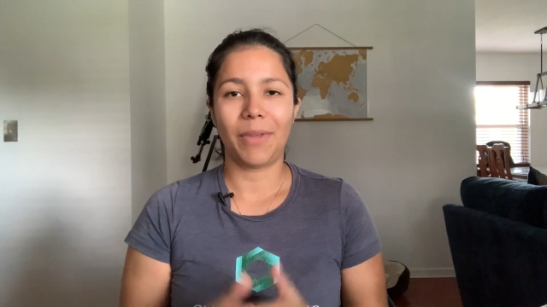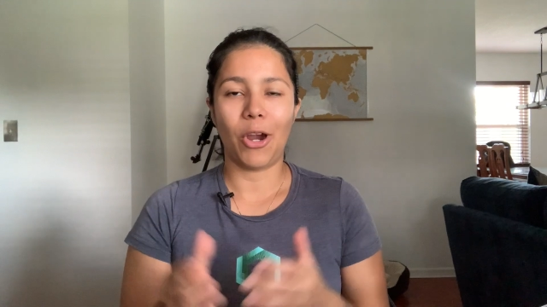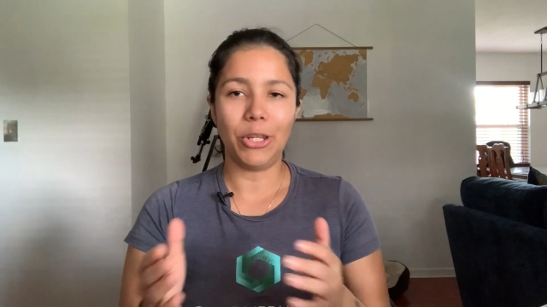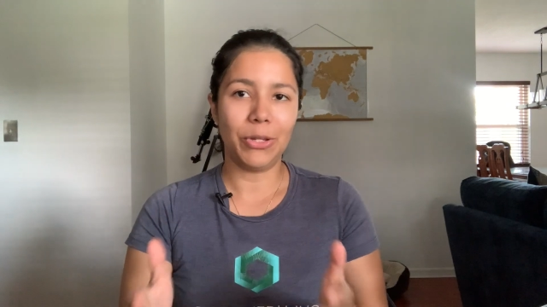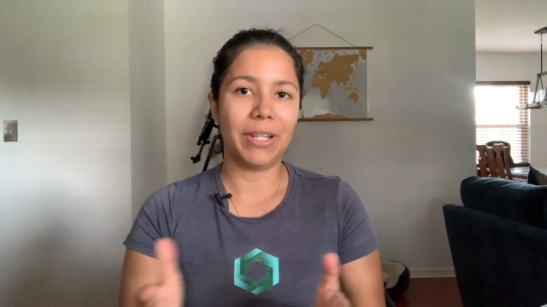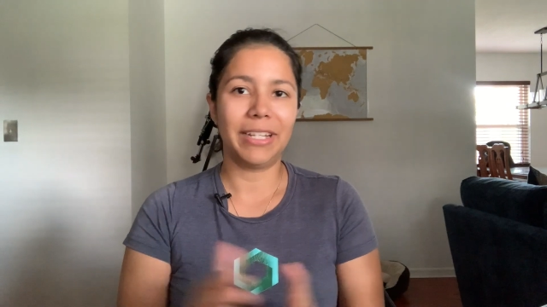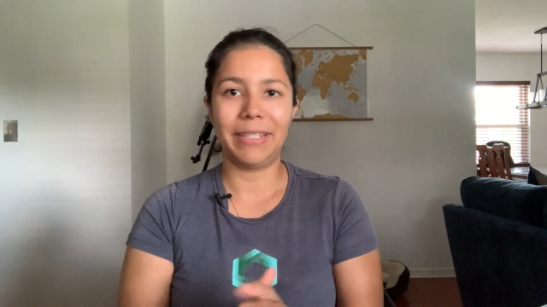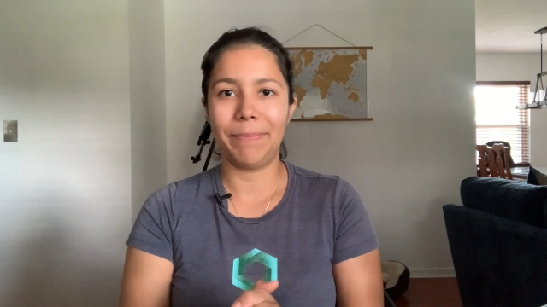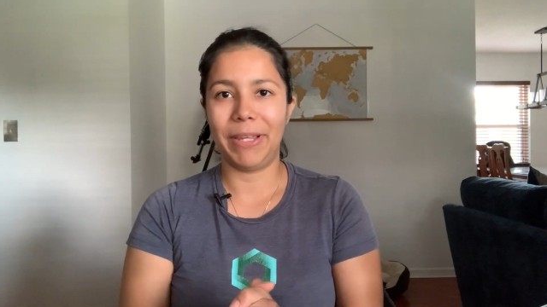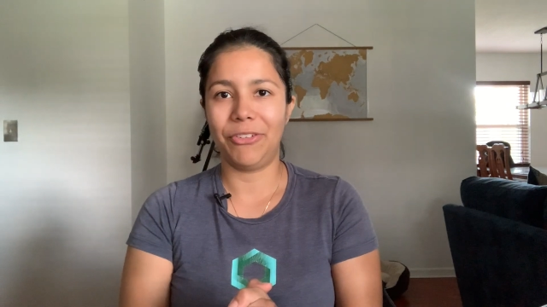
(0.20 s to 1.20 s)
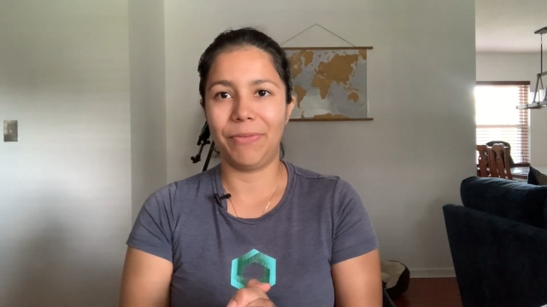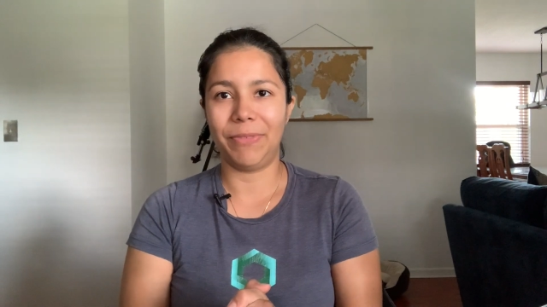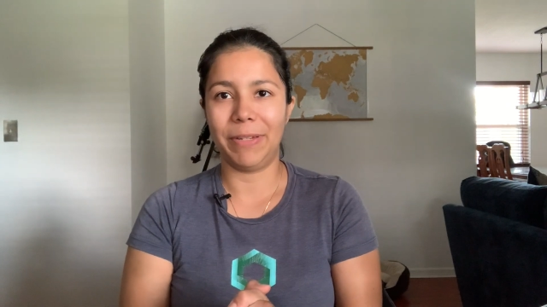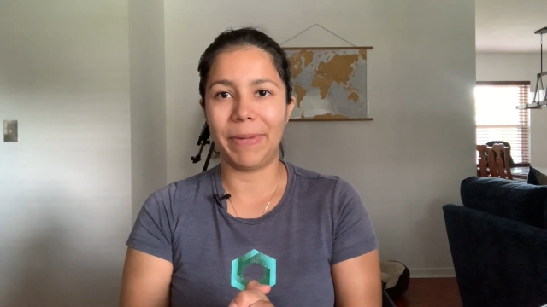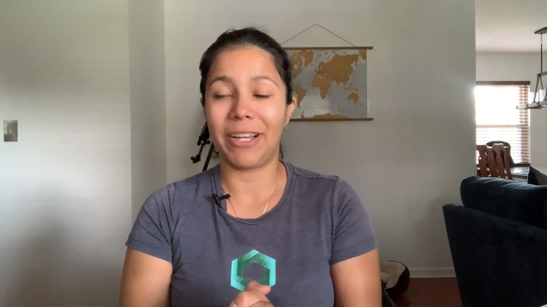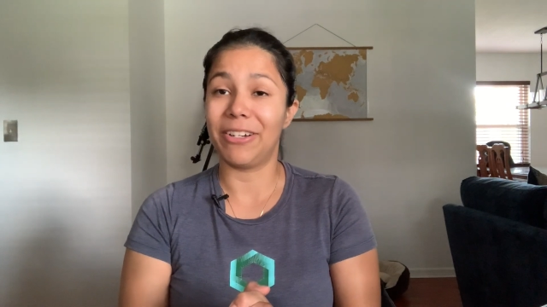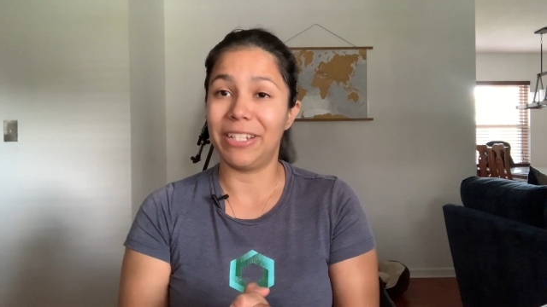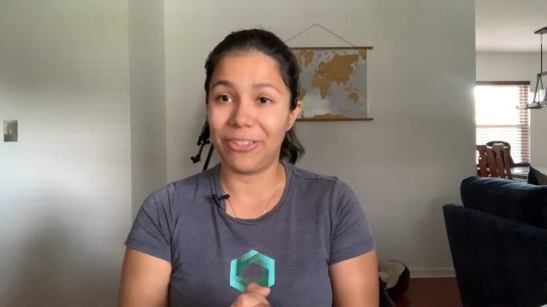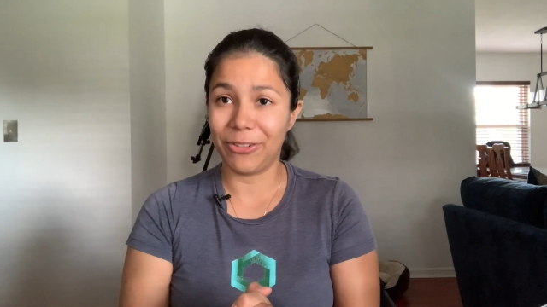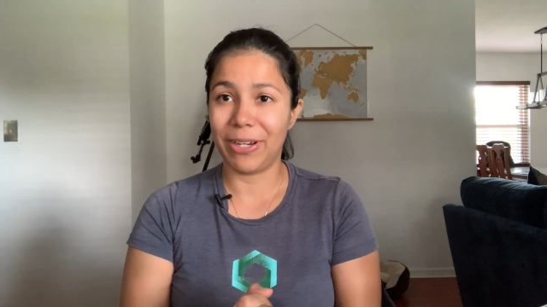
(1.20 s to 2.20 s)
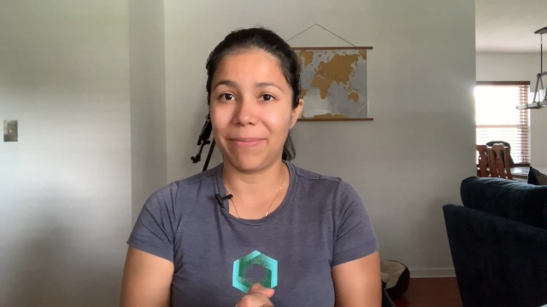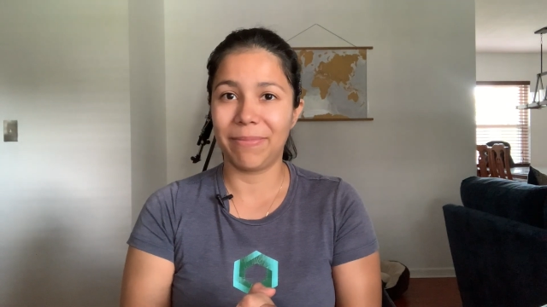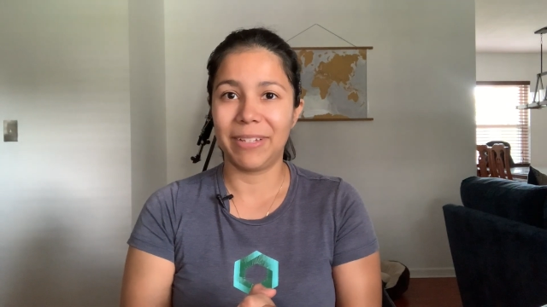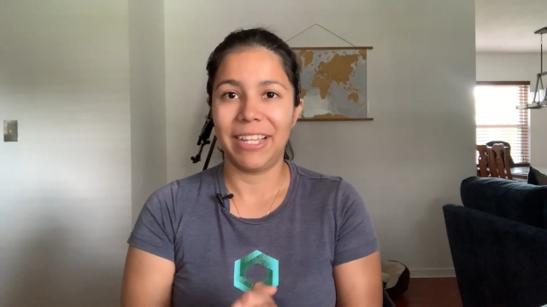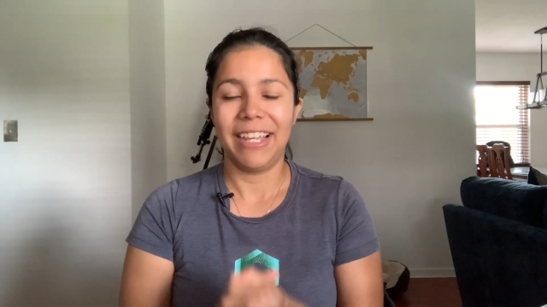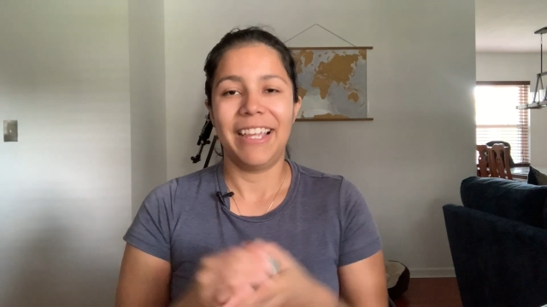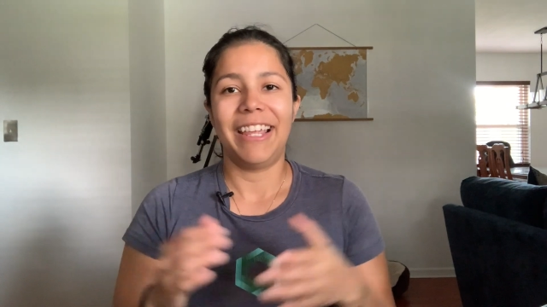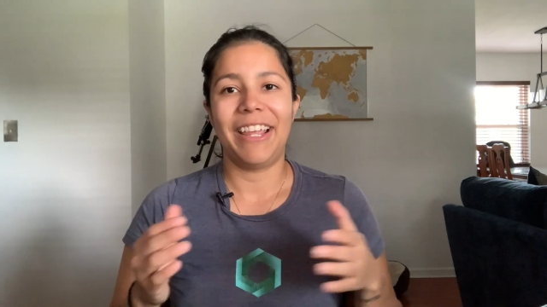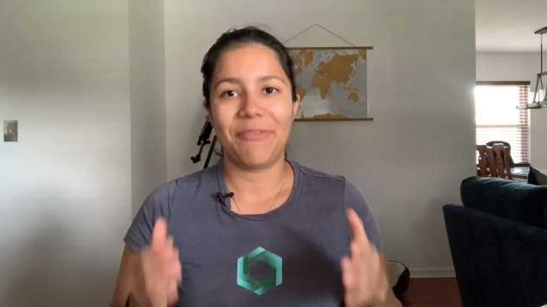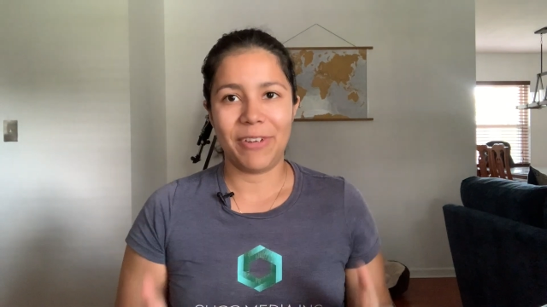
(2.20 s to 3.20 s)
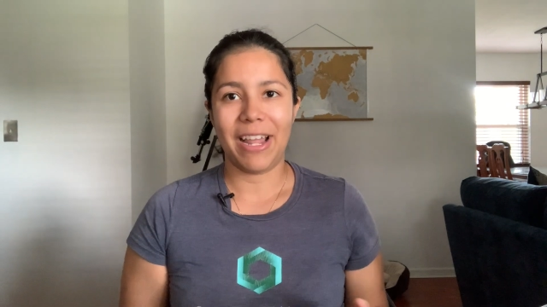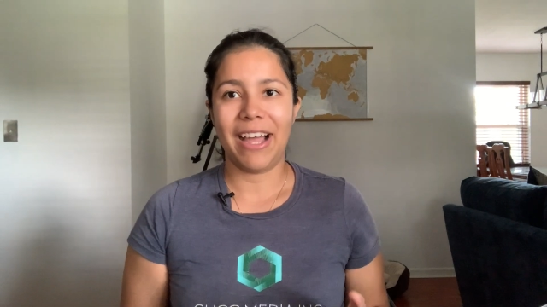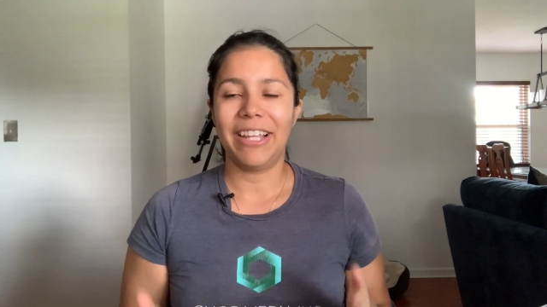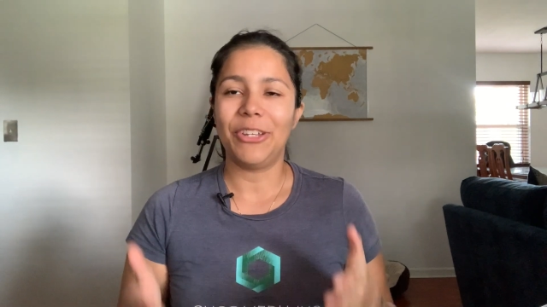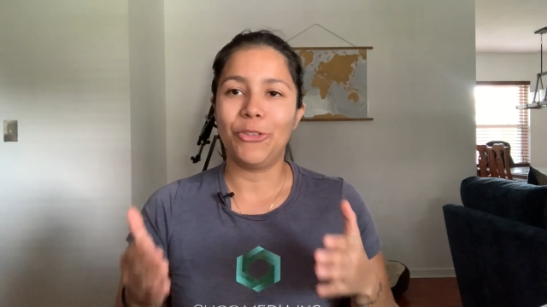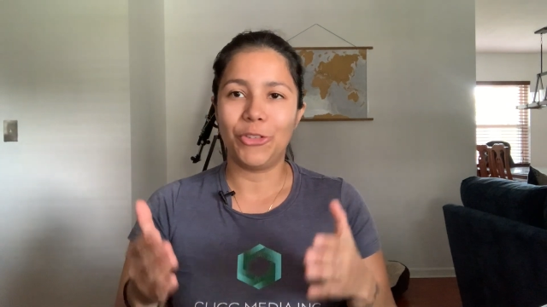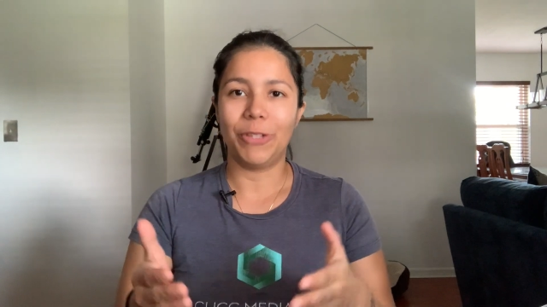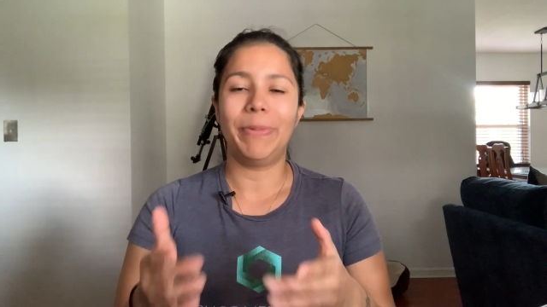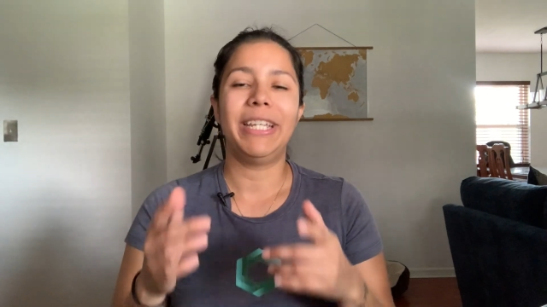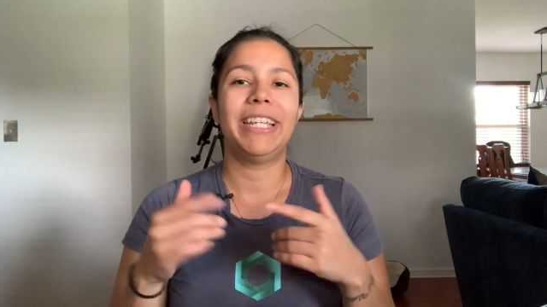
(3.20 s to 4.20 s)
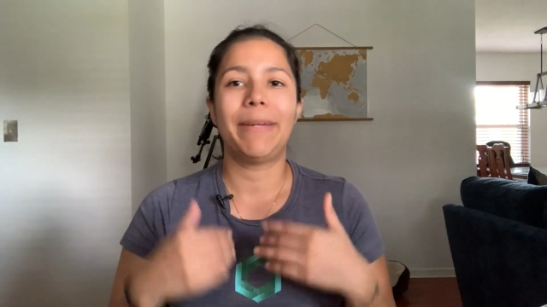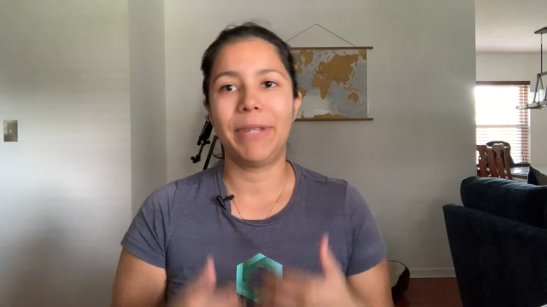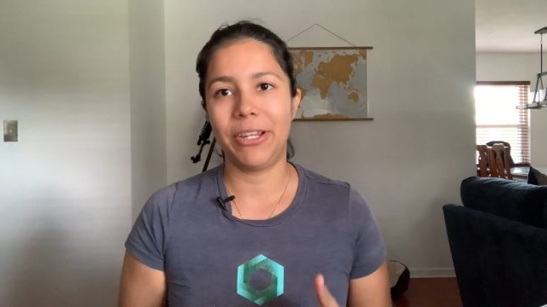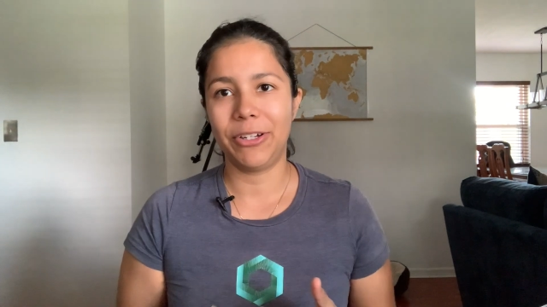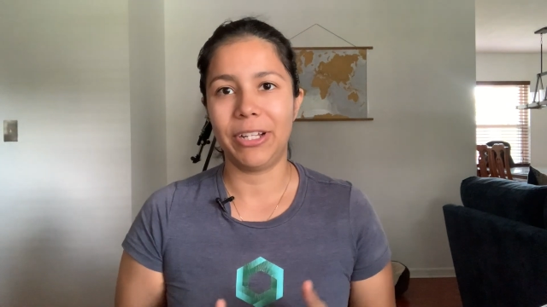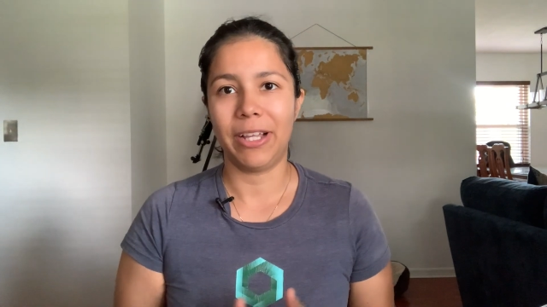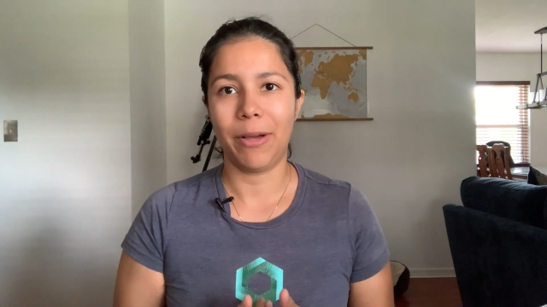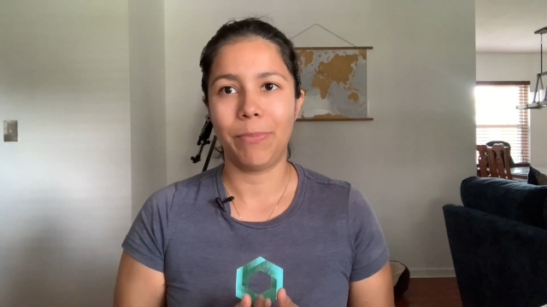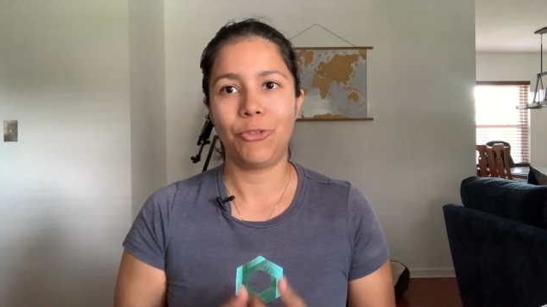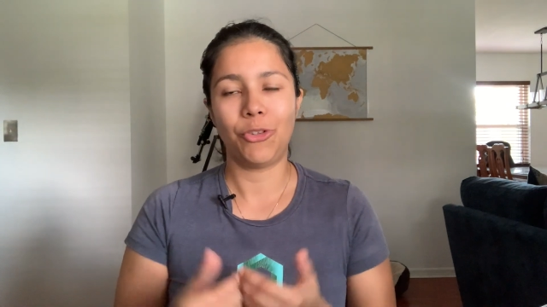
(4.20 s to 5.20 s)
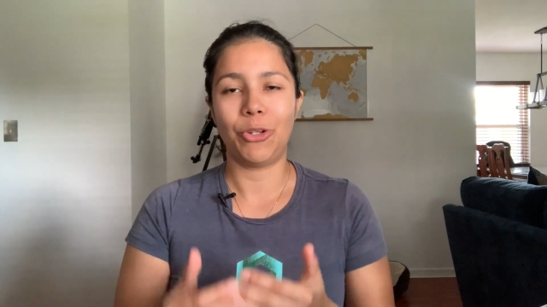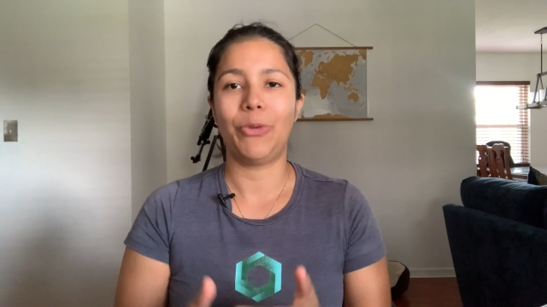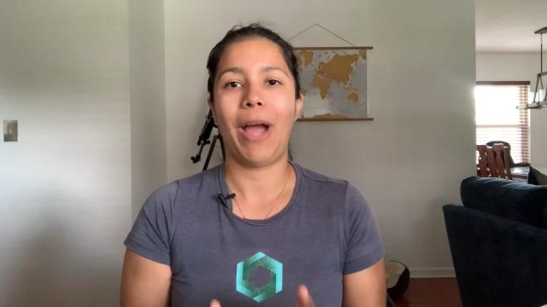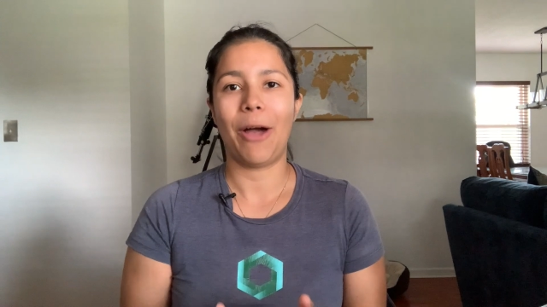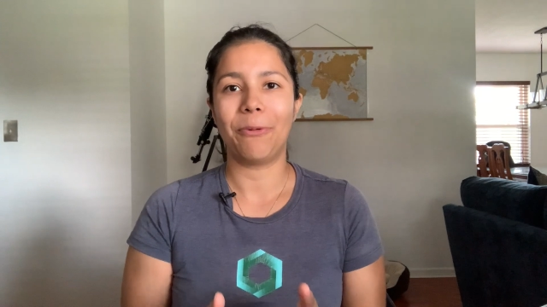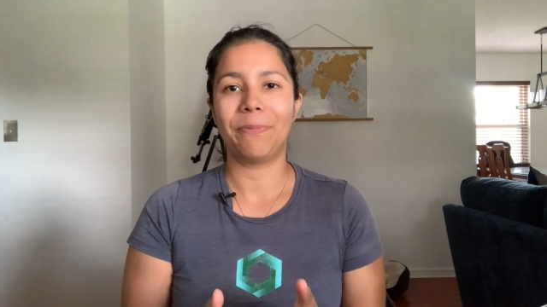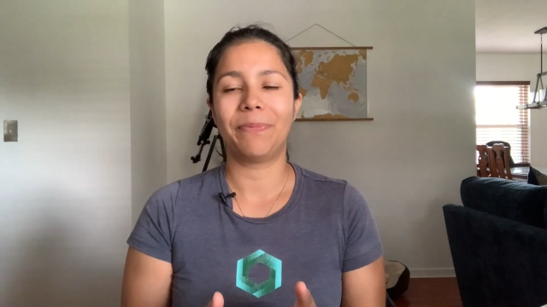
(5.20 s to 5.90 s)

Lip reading: Are you collecting patient feedback on Instagram? If not, you should be, and I'm here to help show you how.